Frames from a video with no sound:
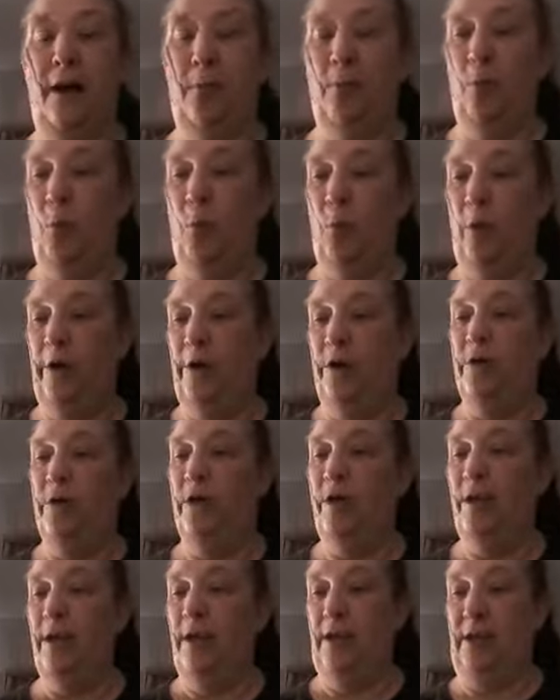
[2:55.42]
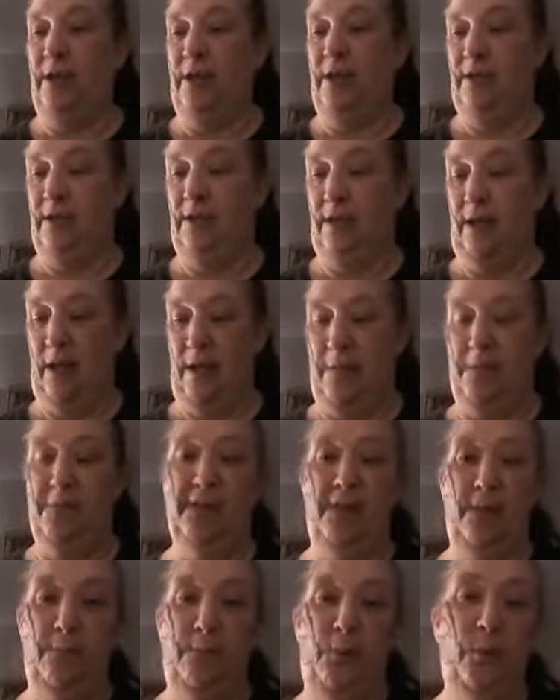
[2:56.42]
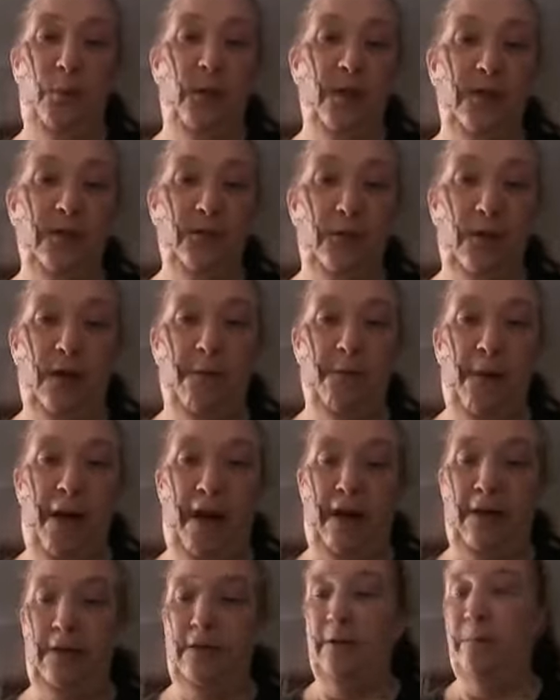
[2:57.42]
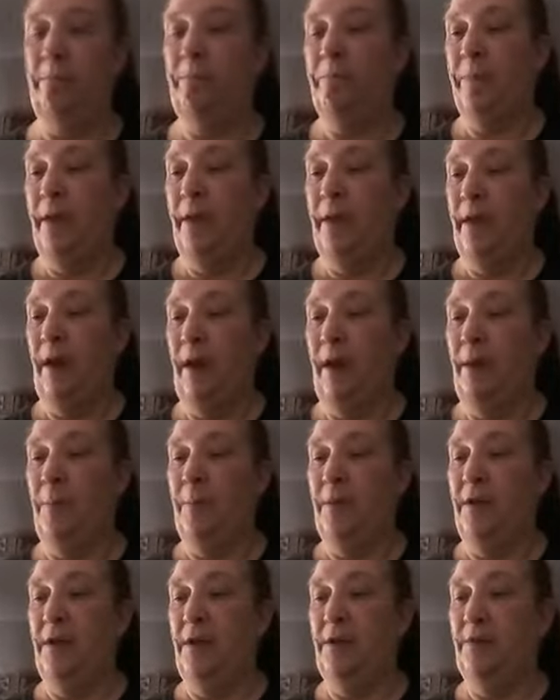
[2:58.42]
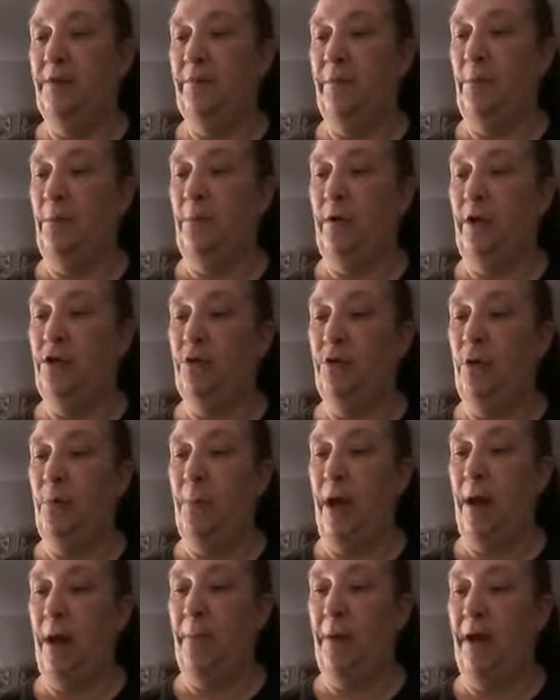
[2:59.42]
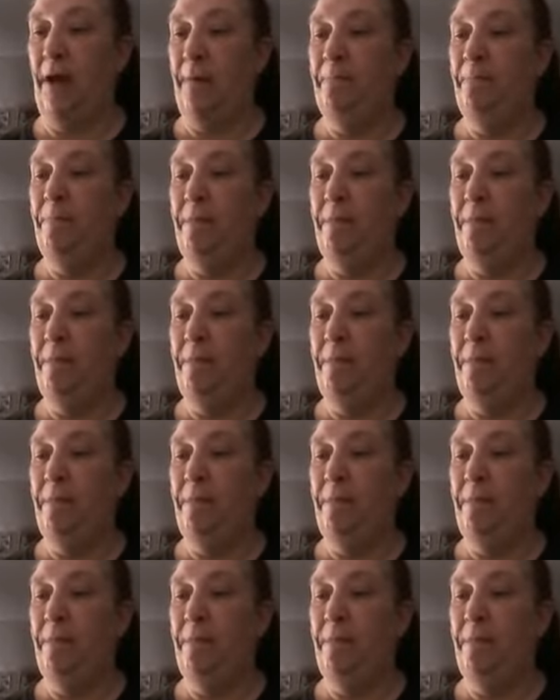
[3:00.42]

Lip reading: where you can get this simple Easter egg pattern. It is from Retro Mama,